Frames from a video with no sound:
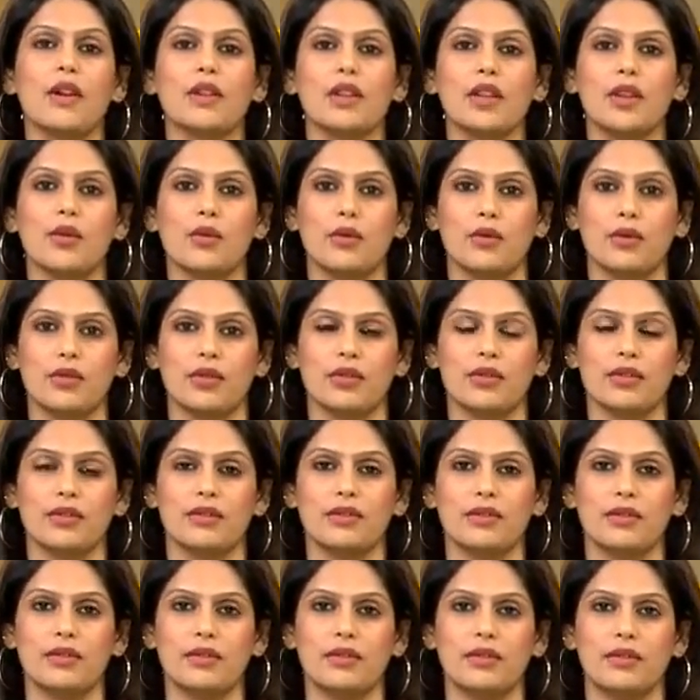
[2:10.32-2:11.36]
on their own.
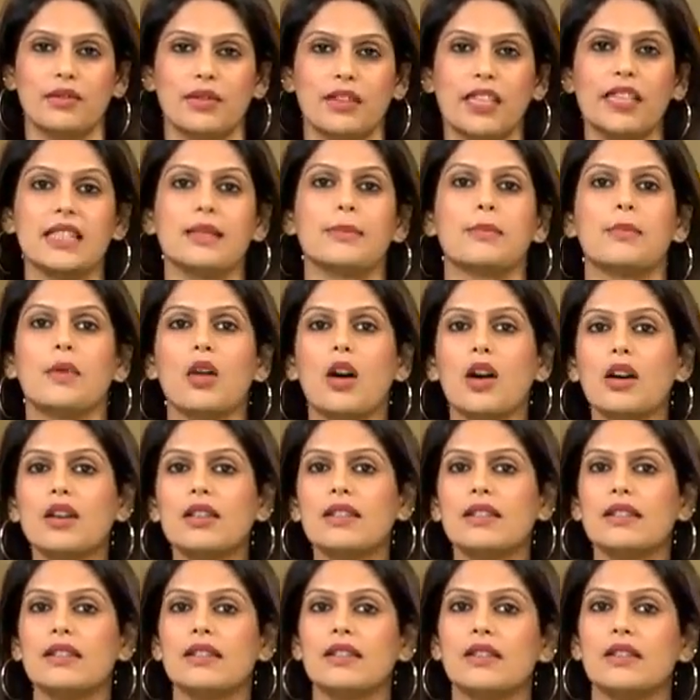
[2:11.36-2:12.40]
These
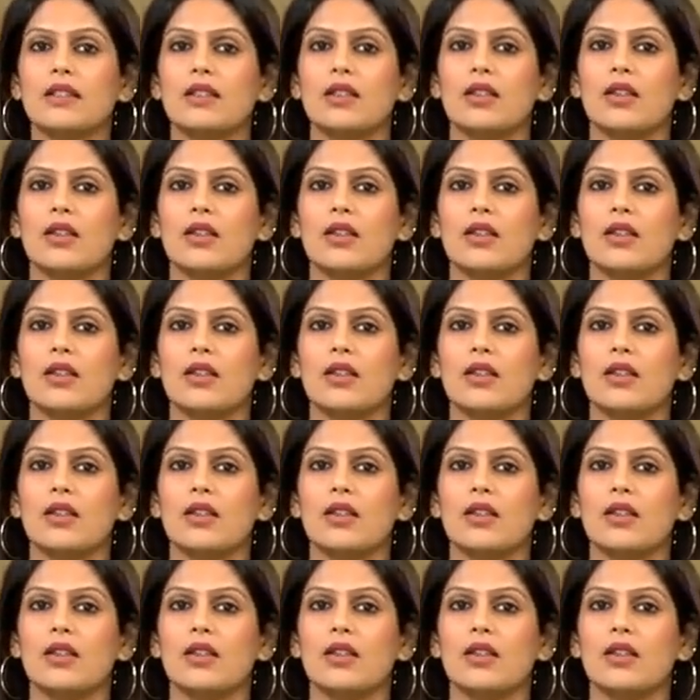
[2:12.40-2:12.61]
blocks,